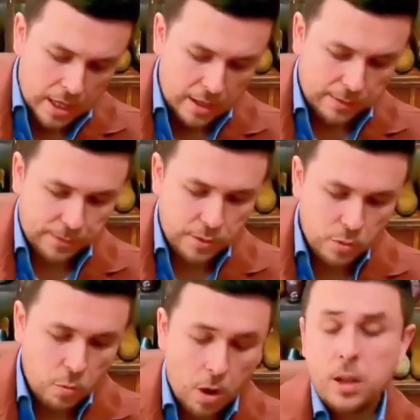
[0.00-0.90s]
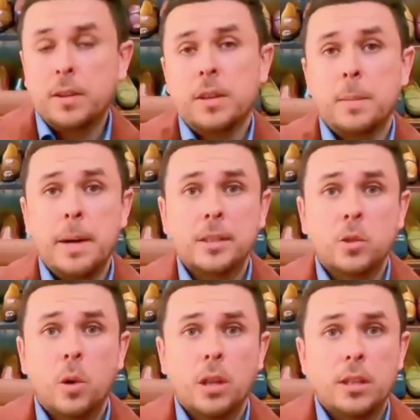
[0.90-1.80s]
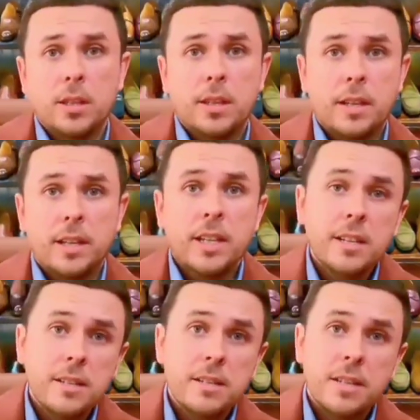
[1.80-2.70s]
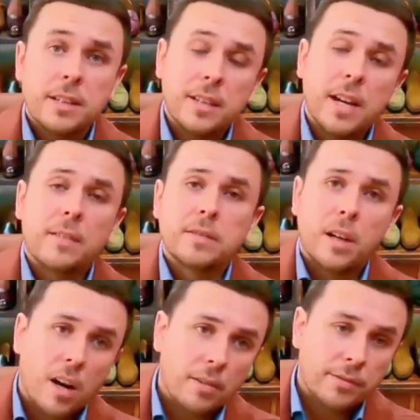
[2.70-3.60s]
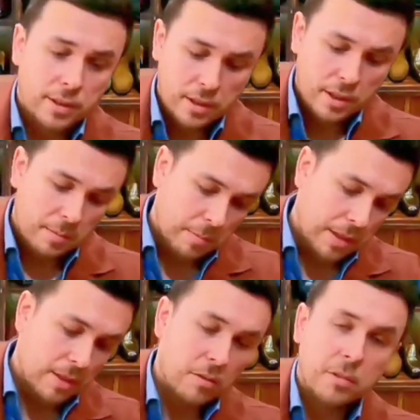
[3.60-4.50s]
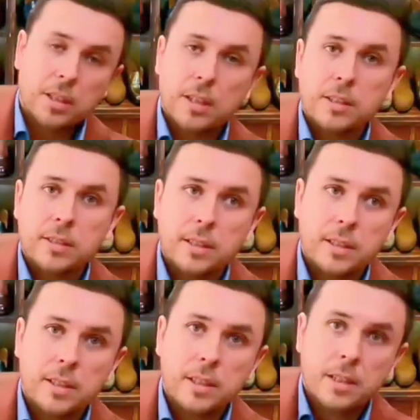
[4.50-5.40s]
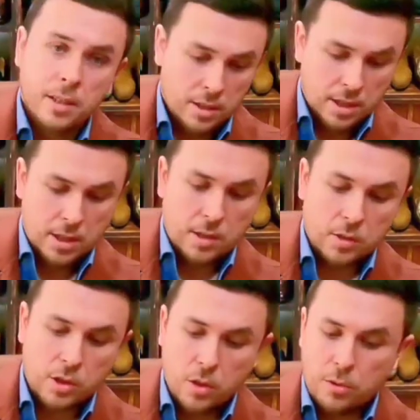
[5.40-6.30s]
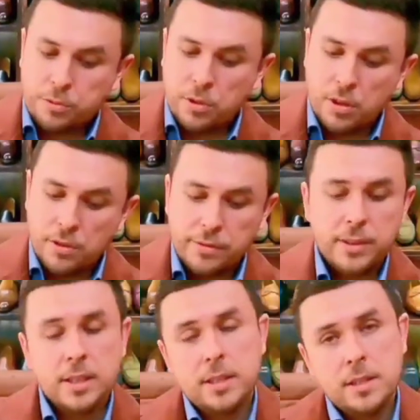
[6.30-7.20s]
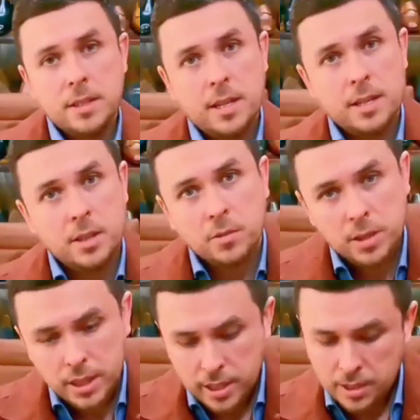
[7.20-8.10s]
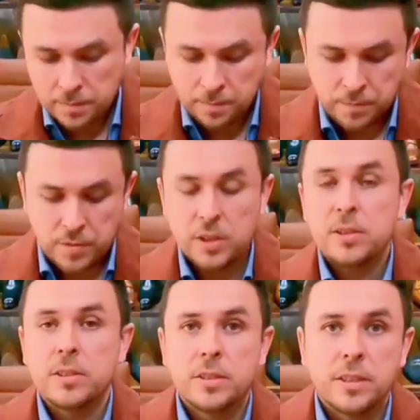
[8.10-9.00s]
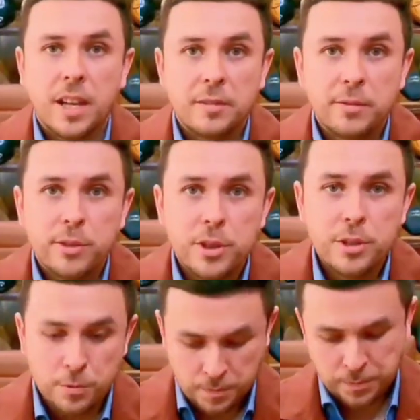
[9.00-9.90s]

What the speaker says: if you want the best quality there is that they have to offer, but don't want to necessarily go through all the fittings and don't need it, this is the line for you.